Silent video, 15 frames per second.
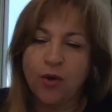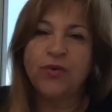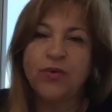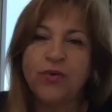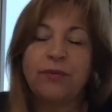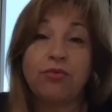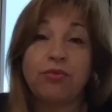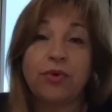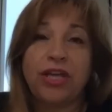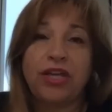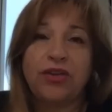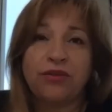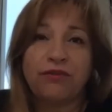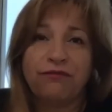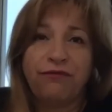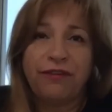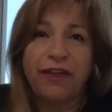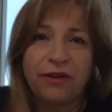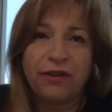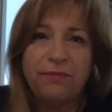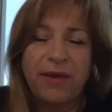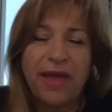you can bring your
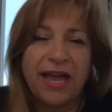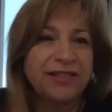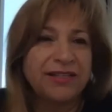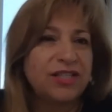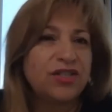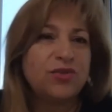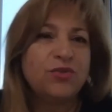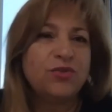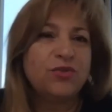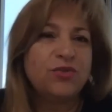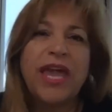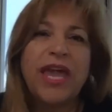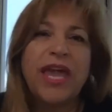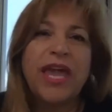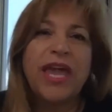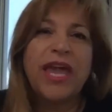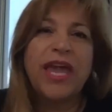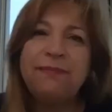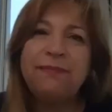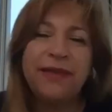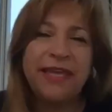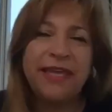very best to
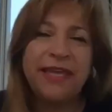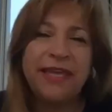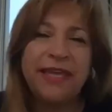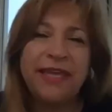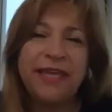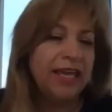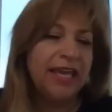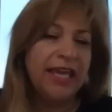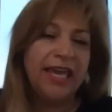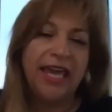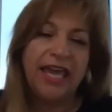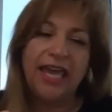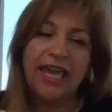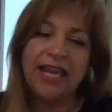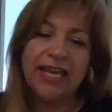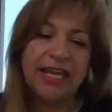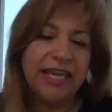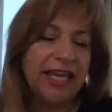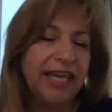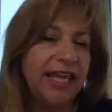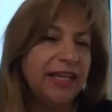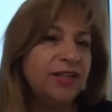any meeting,
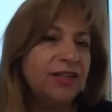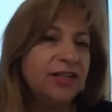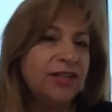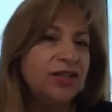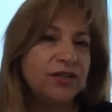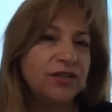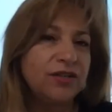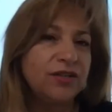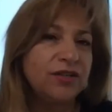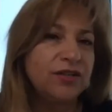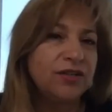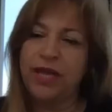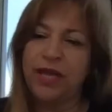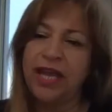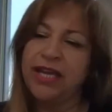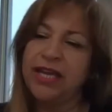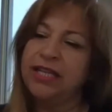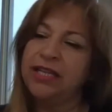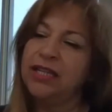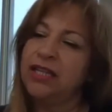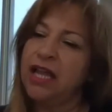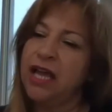any interview,
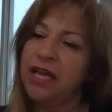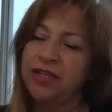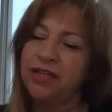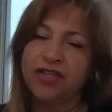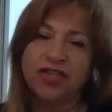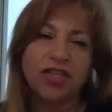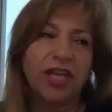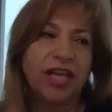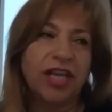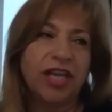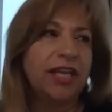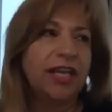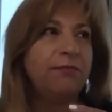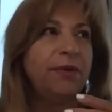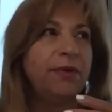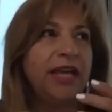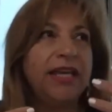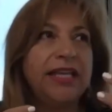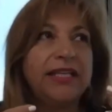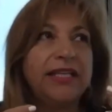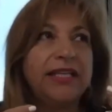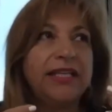any lunch, any
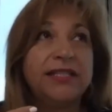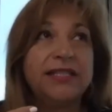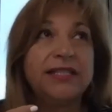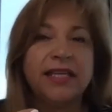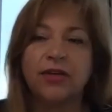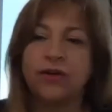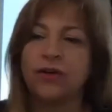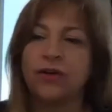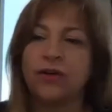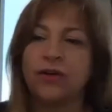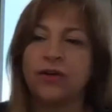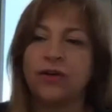dinner.